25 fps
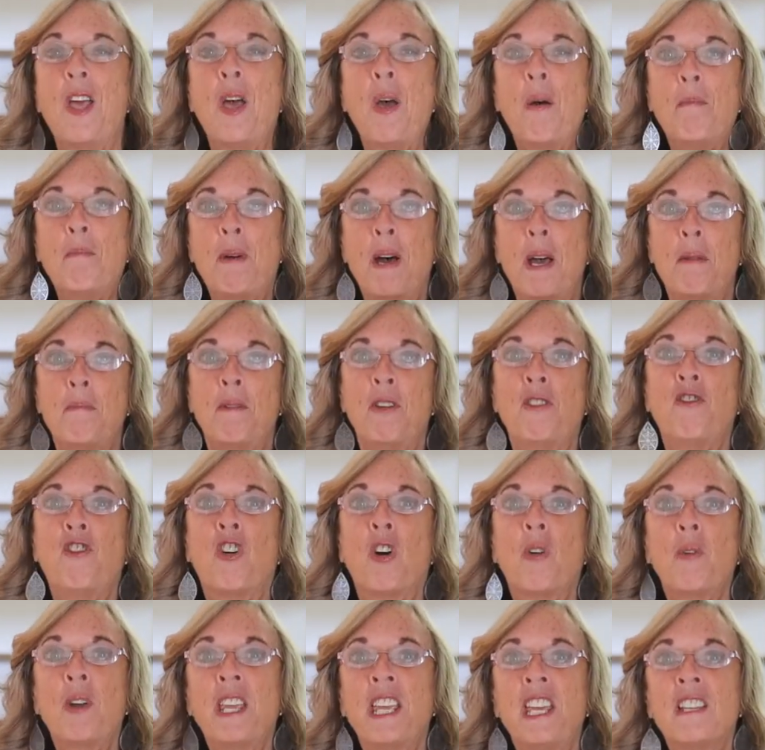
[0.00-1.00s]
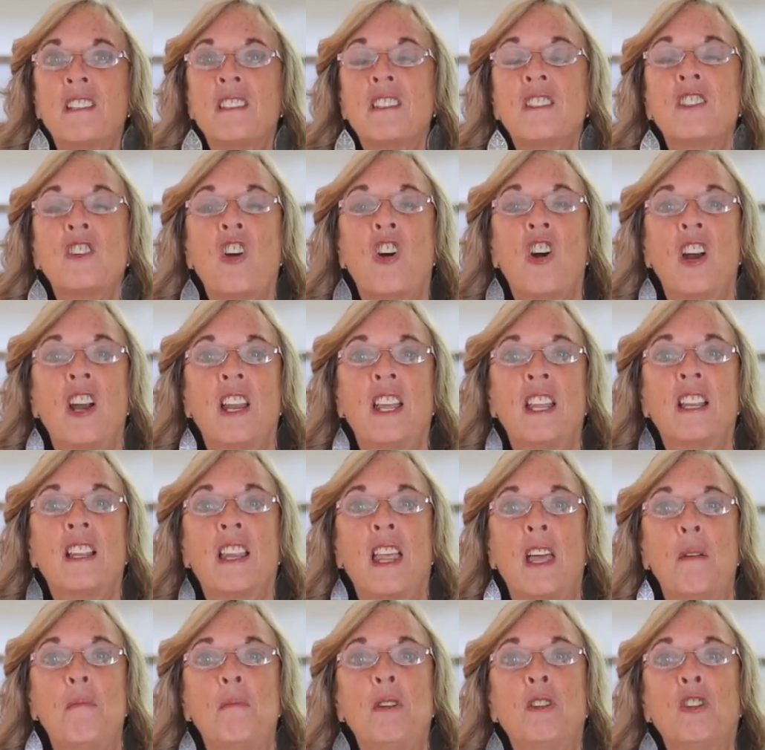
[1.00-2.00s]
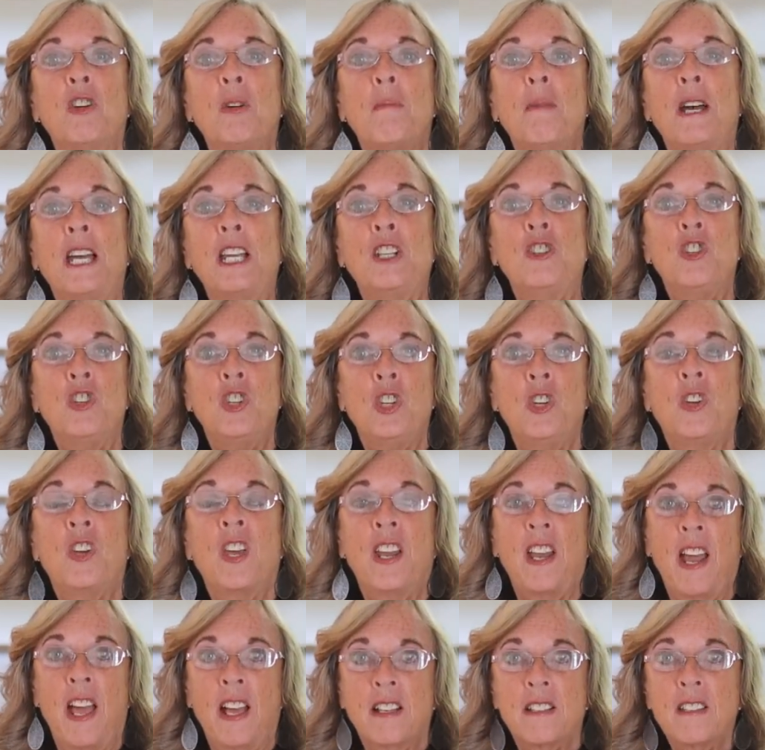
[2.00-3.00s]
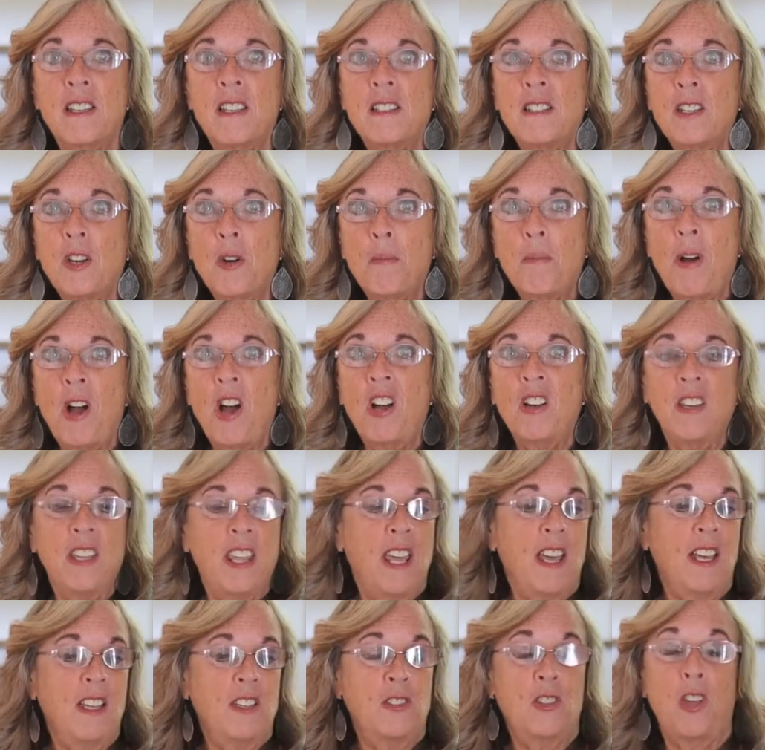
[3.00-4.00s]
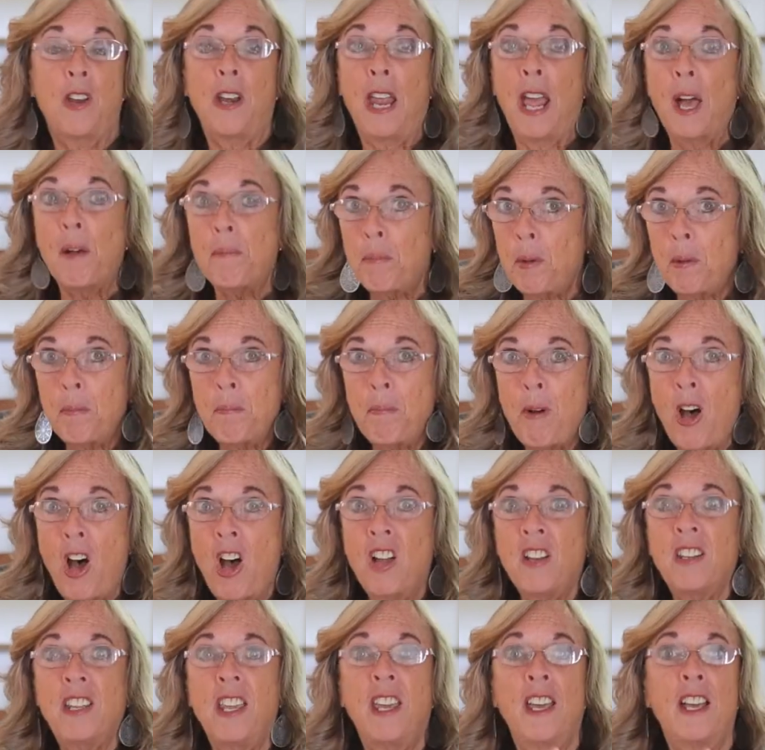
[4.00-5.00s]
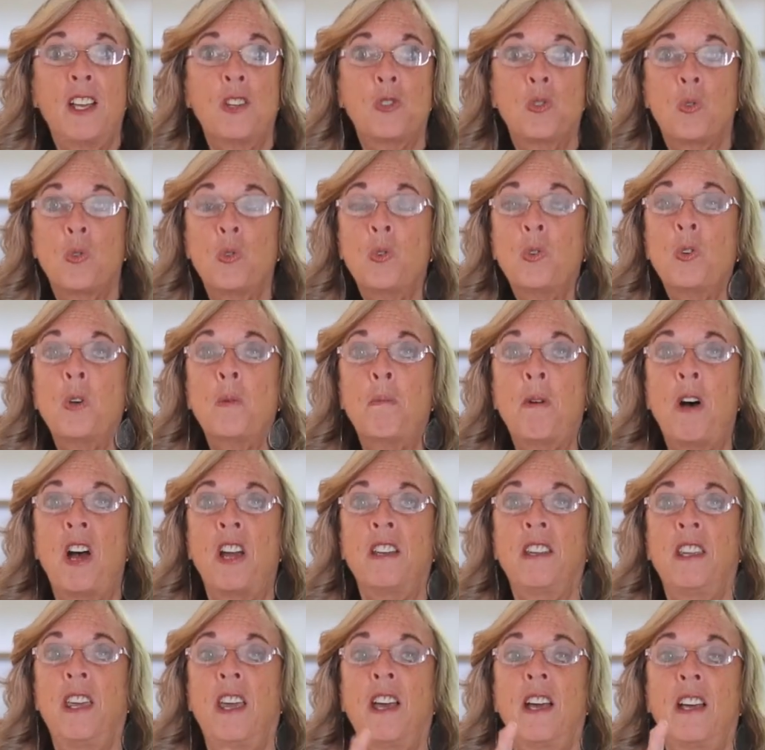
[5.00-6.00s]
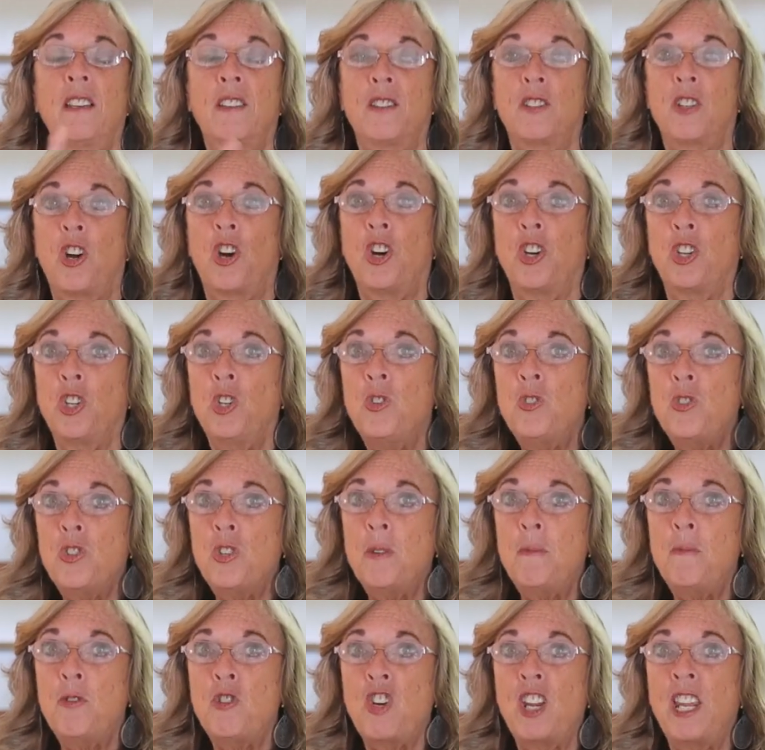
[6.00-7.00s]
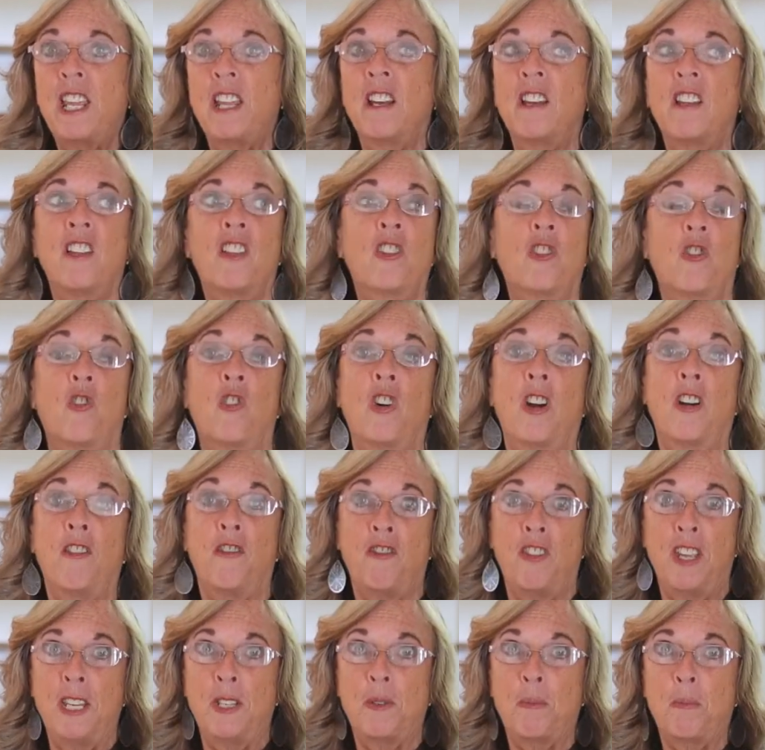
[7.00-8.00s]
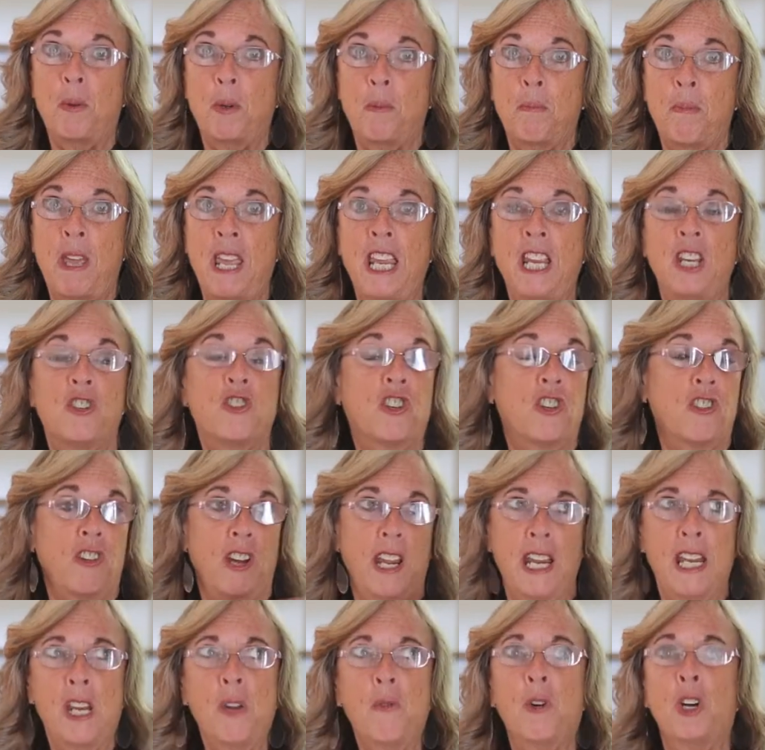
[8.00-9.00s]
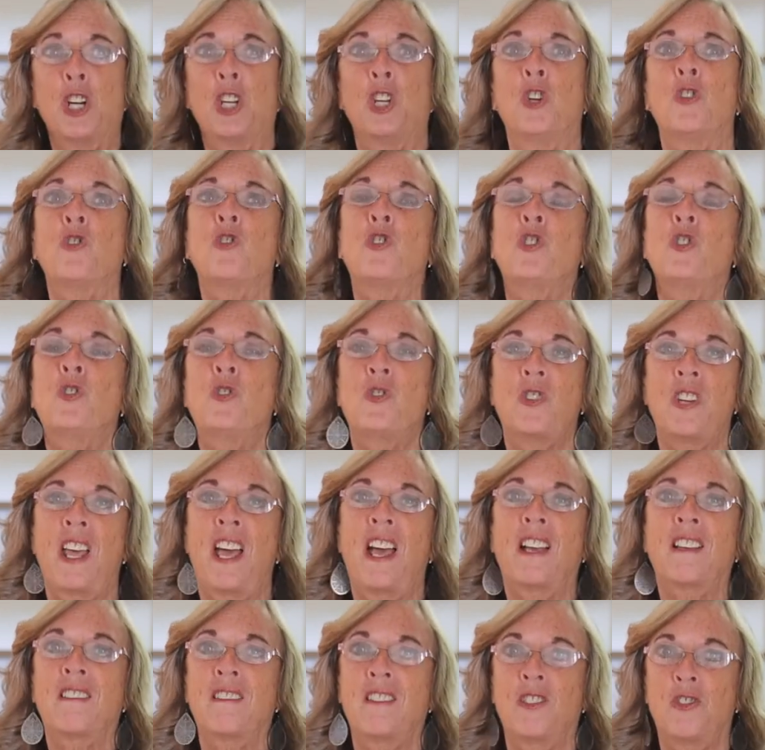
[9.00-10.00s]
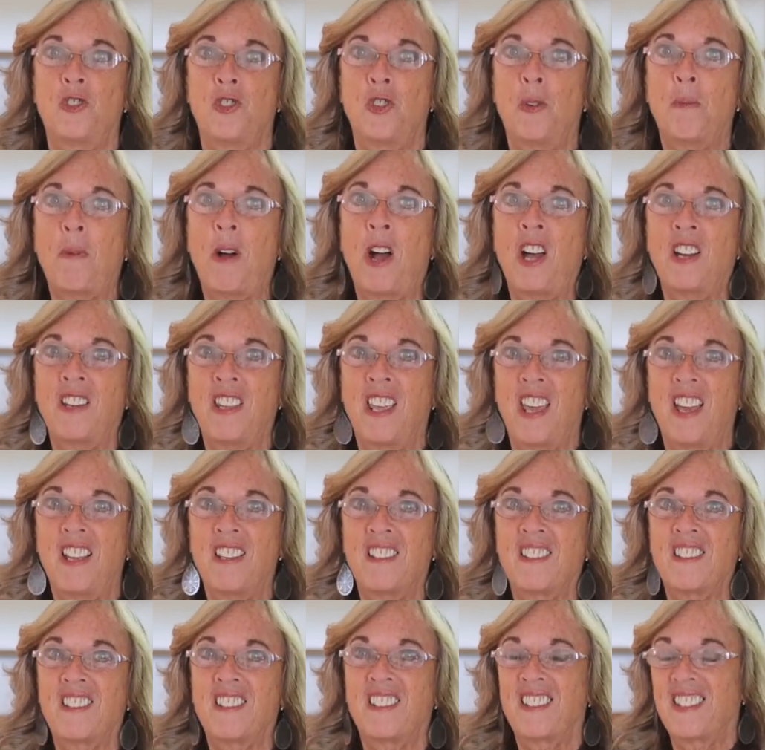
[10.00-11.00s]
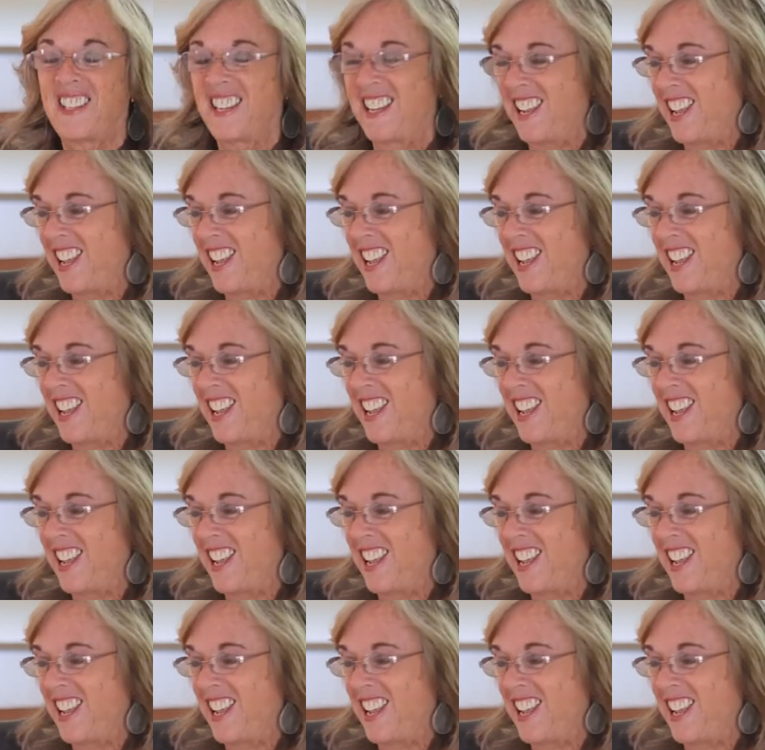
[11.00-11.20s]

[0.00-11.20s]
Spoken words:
But before we get started, let me remind you, you can access our podcast on Apple Podcasts, Google Podcasts, our YouTube channel, or our Facebook page, or anywhere you choose to access your podcasts.